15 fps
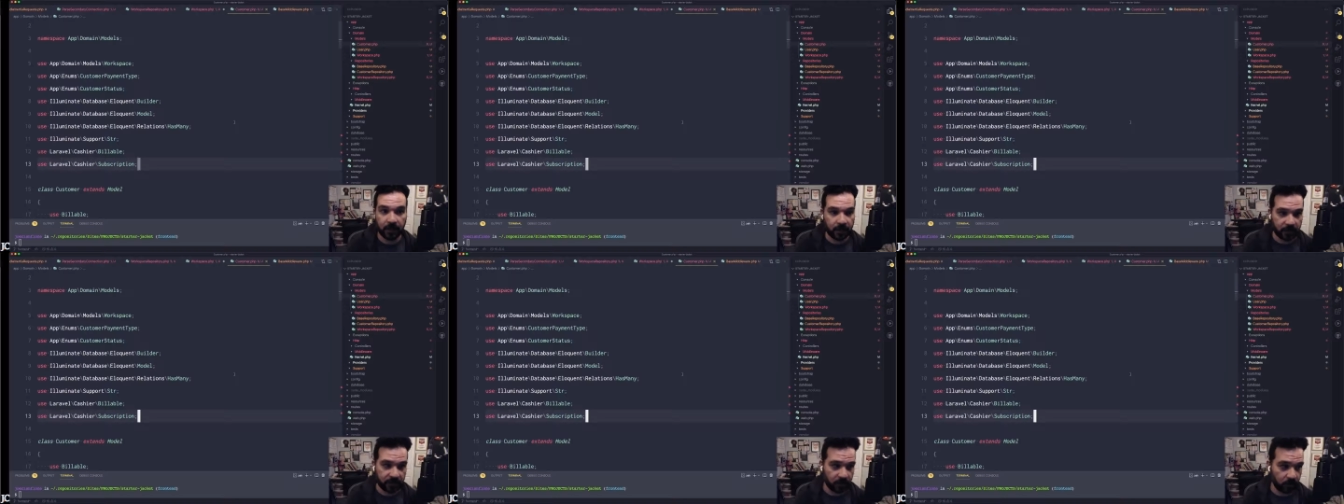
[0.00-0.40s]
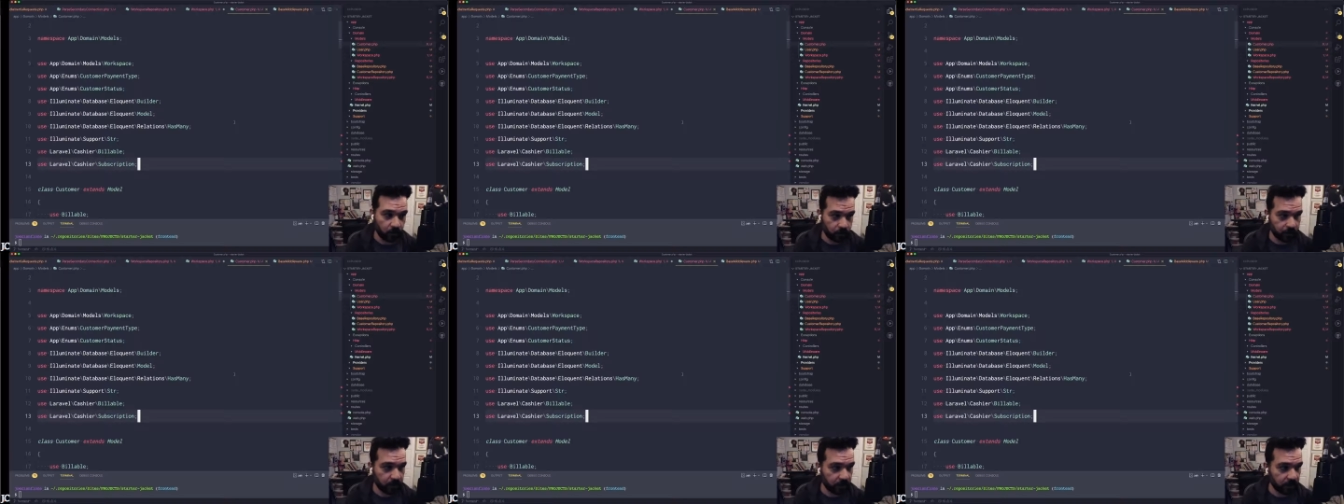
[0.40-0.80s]
So
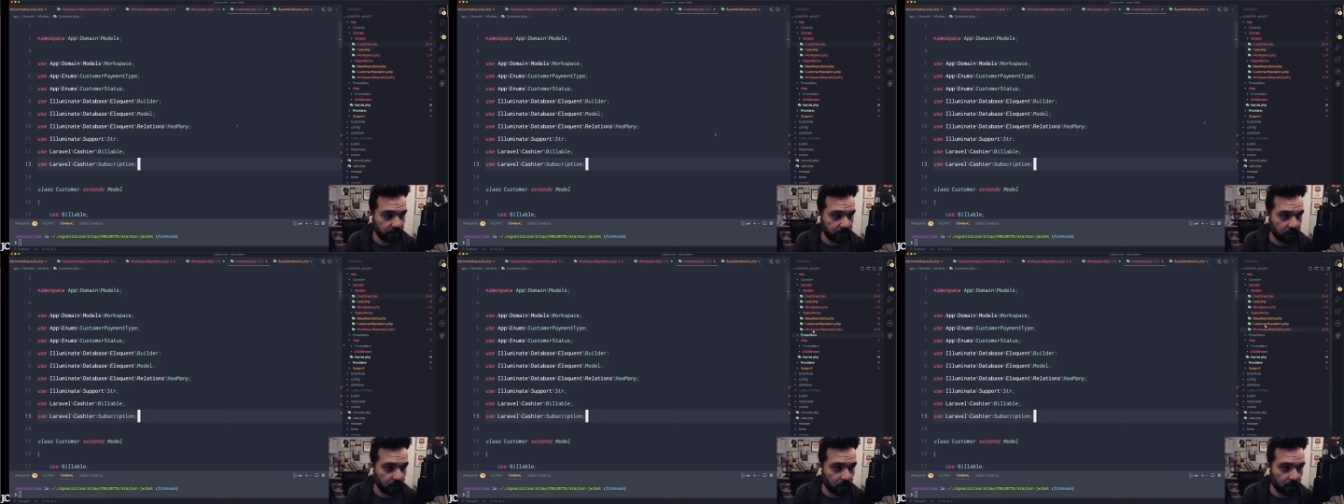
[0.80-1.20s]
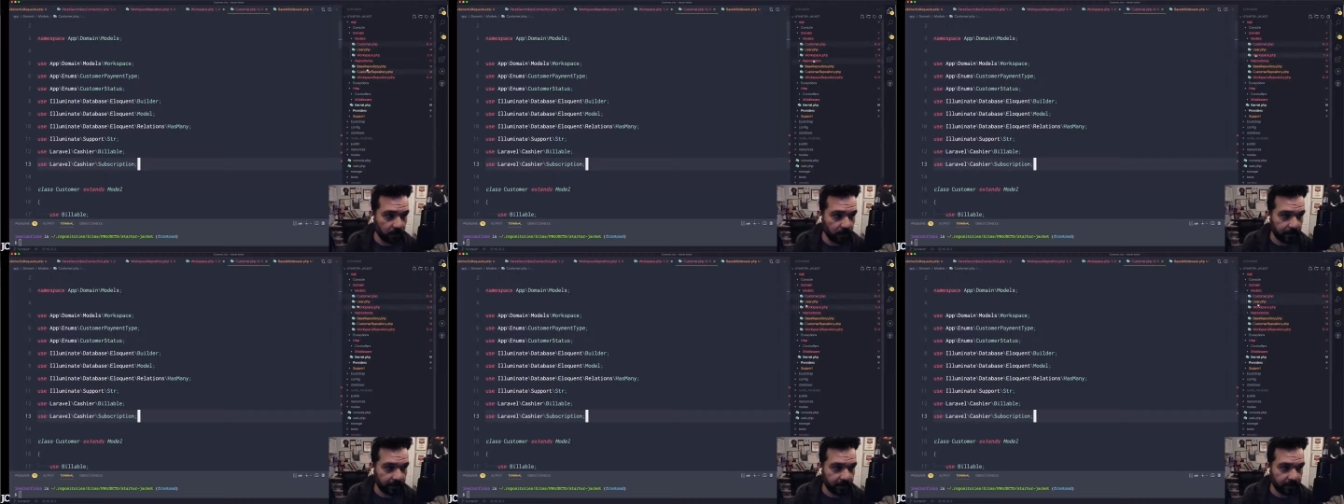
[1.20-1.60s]
we're good to go
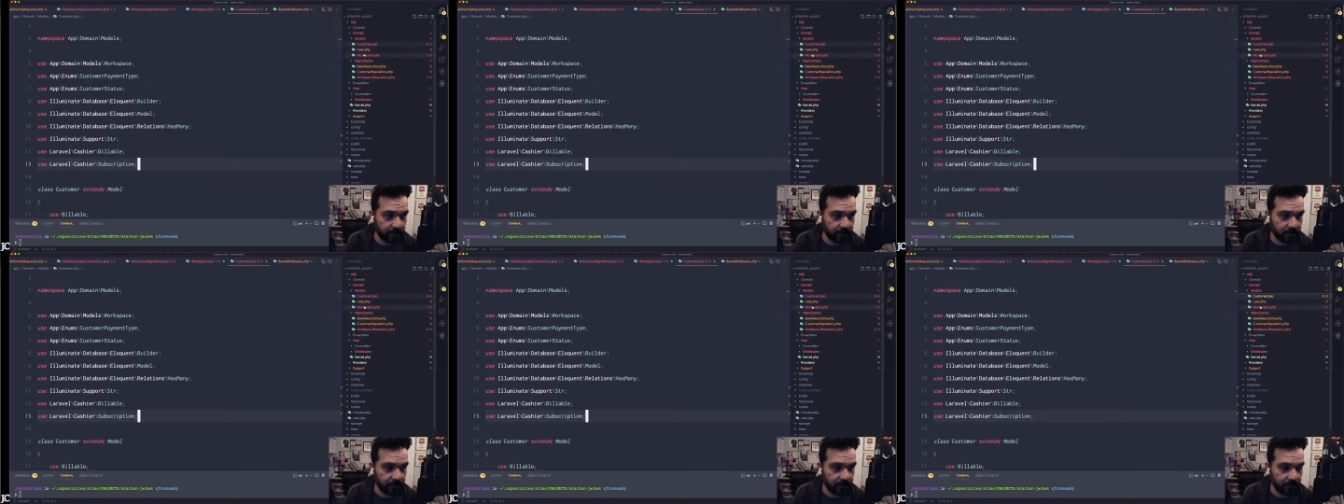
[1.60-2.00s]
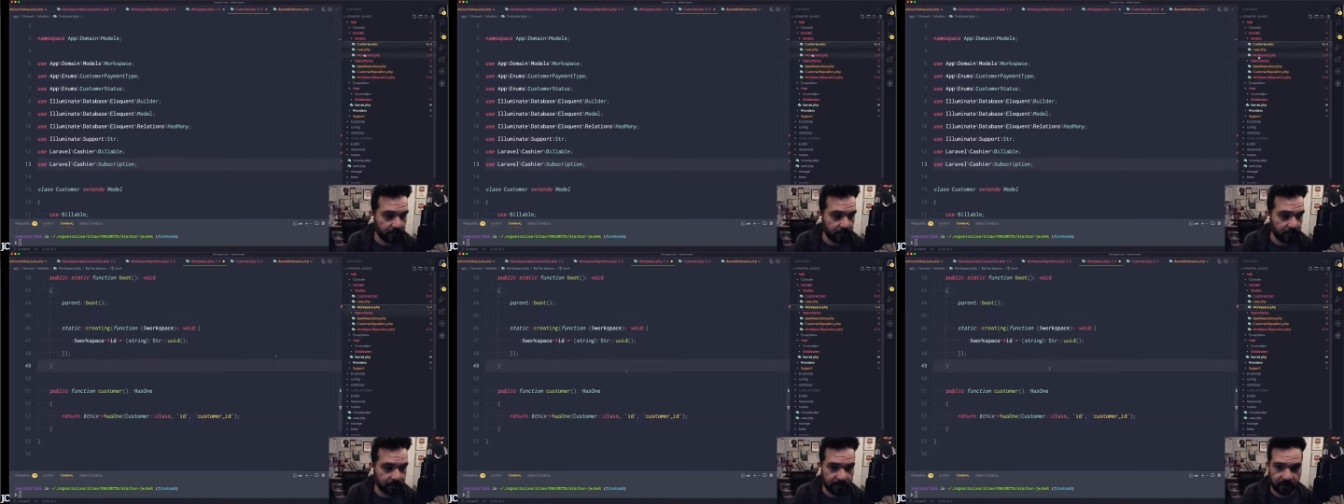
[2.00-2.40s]
on that
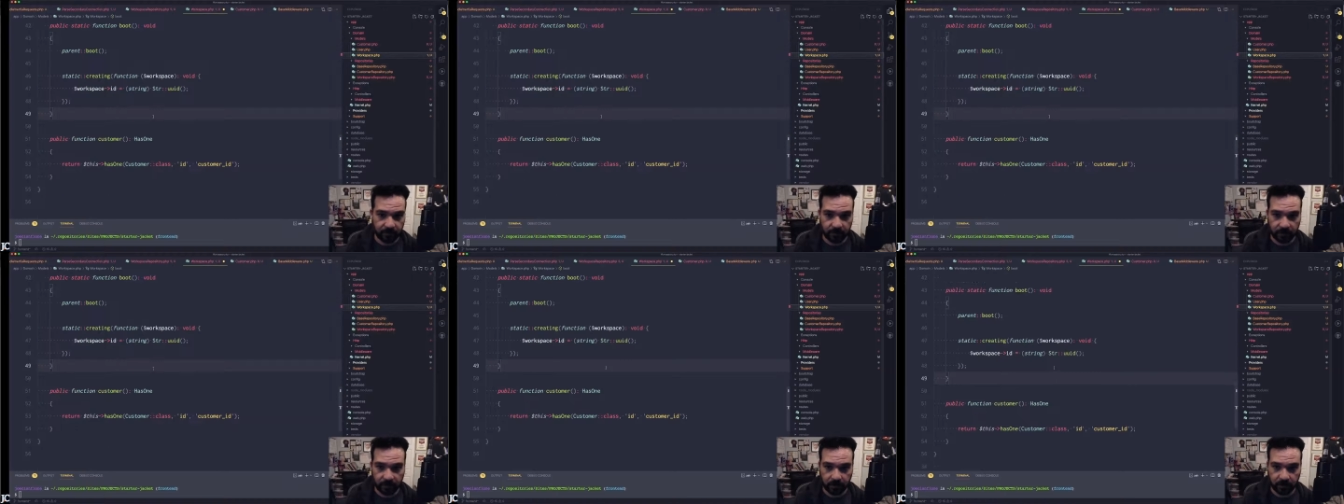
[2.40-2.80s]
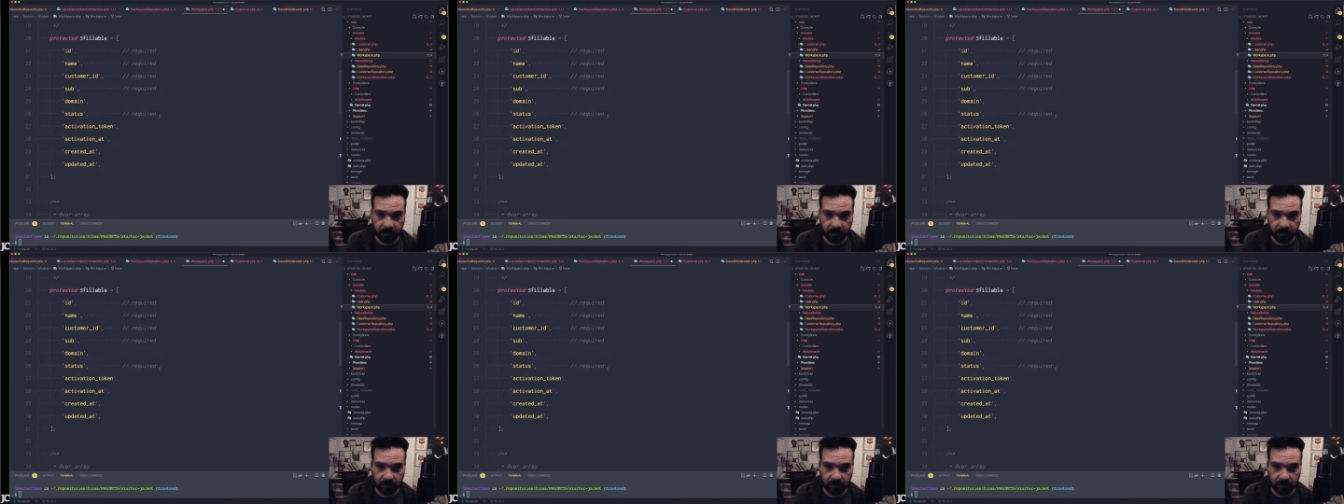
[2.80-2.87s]
system here.